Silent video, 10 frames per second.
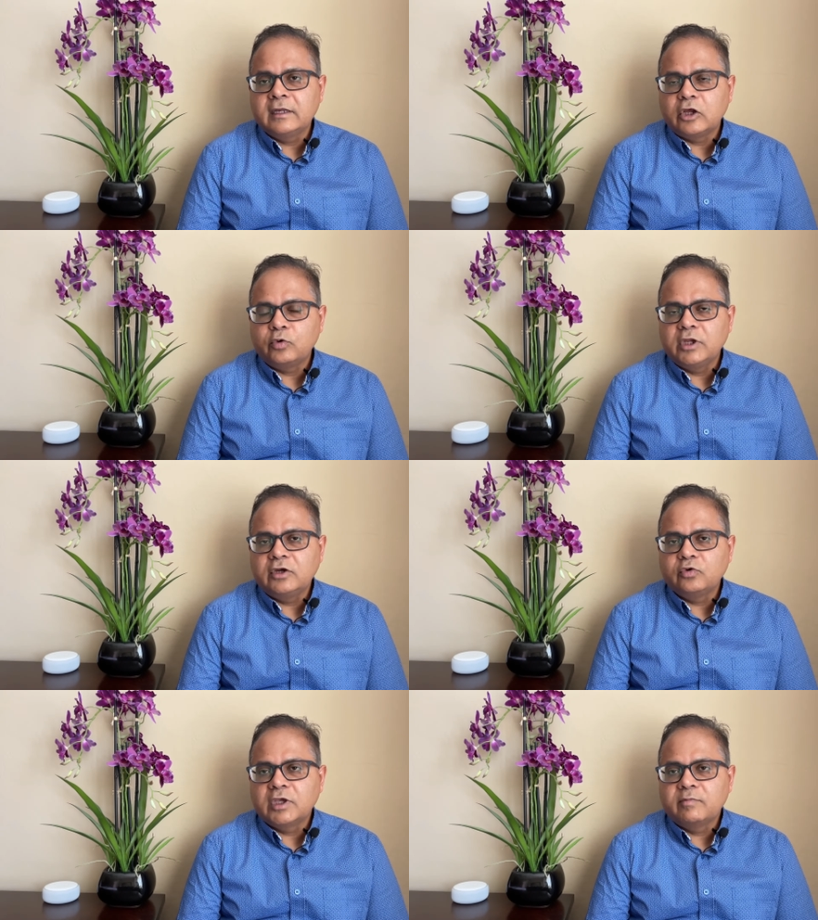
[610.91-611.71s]
Now, you need
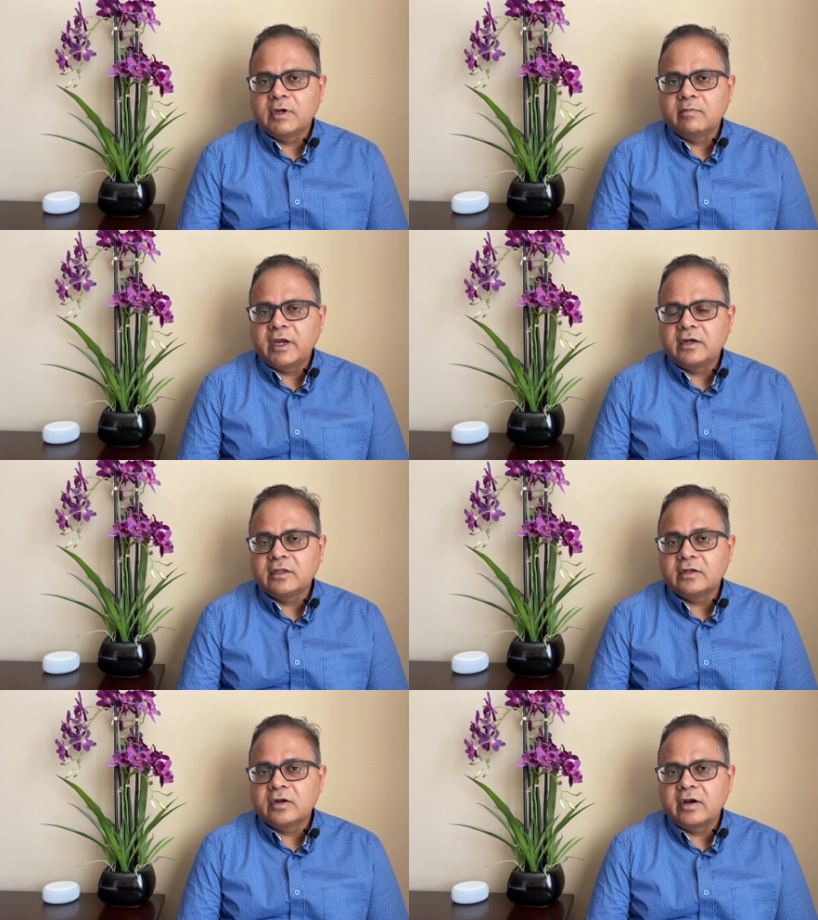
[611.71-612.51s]
to keep in mind
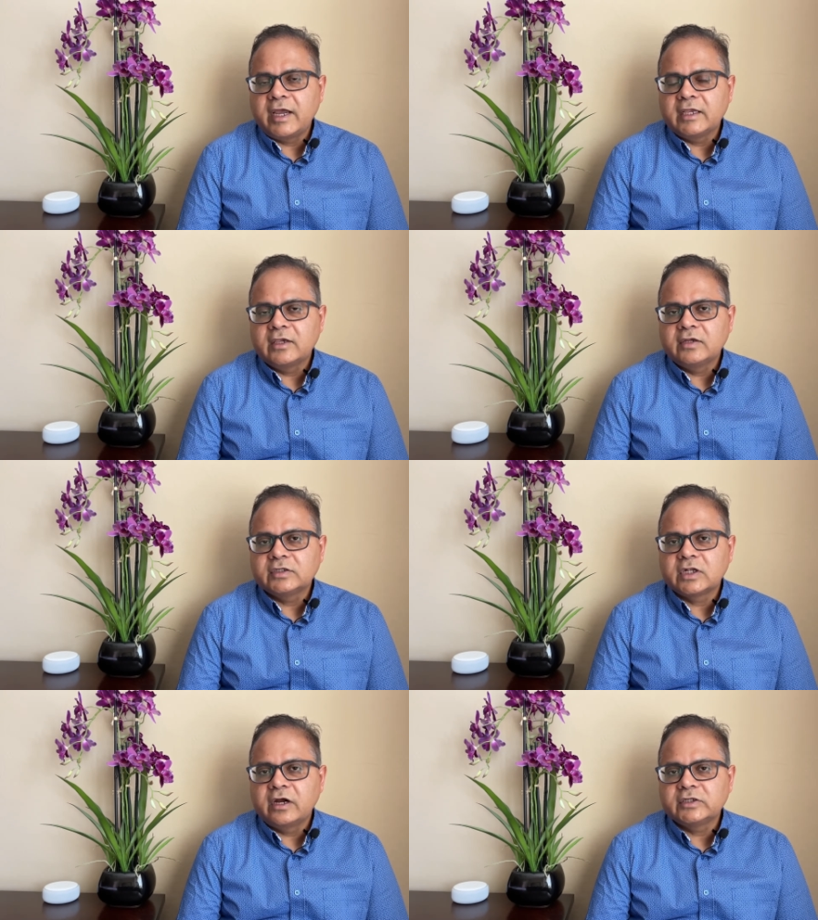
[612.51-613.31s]
that the ranking
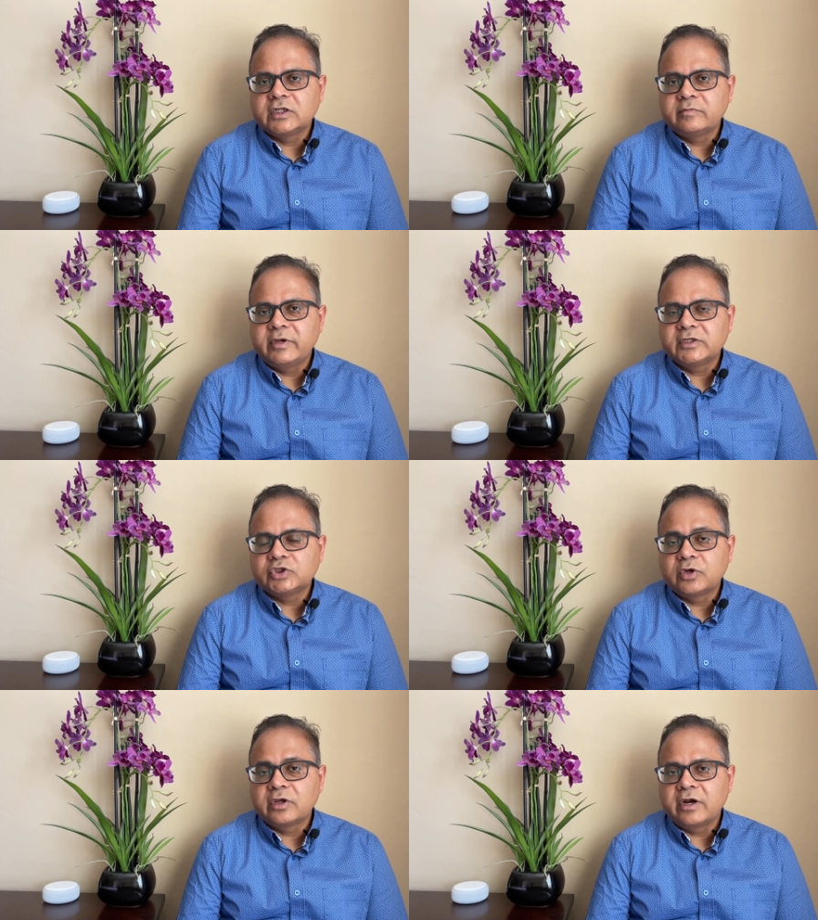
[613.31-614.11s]
is largely
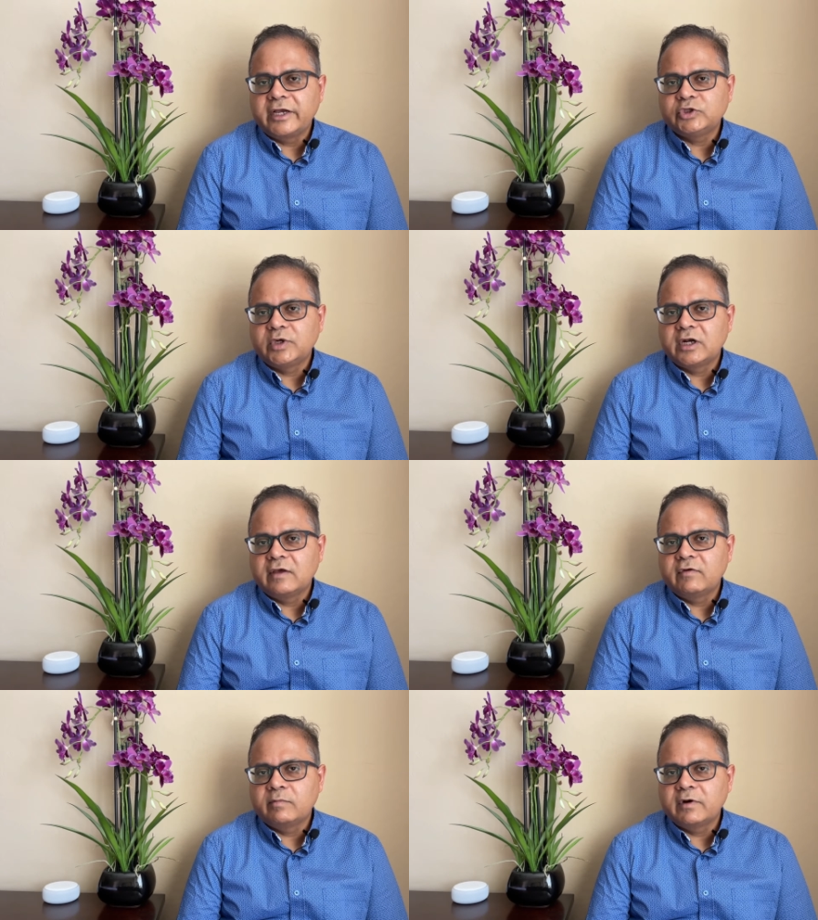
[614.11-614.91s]
based on graduate
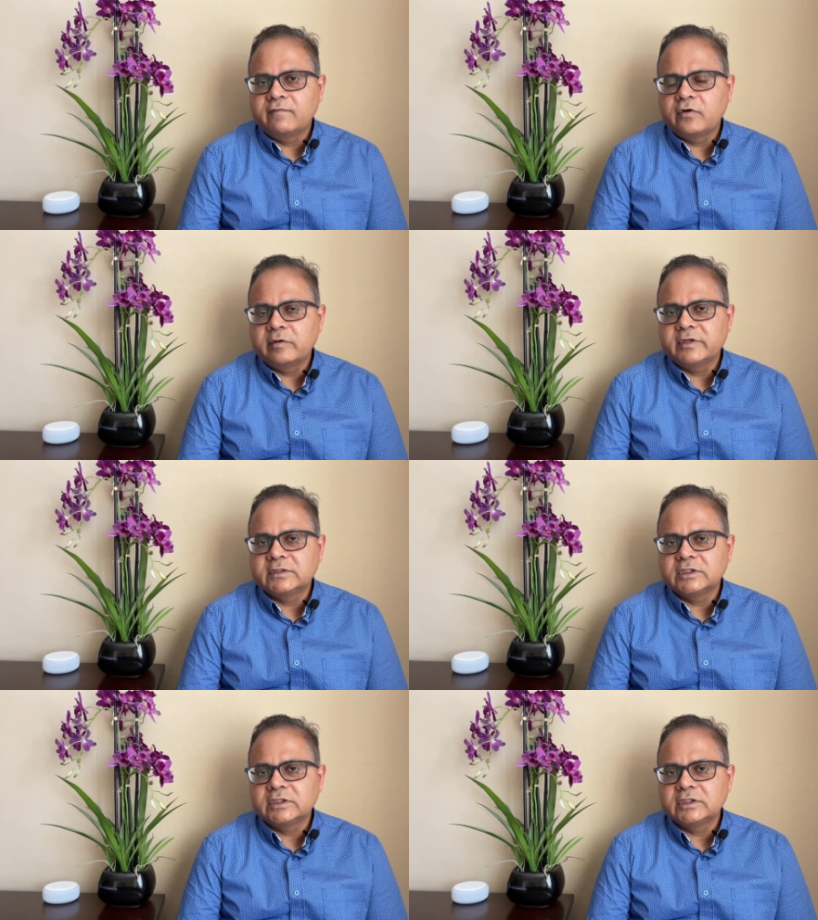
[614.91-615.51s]
level performance.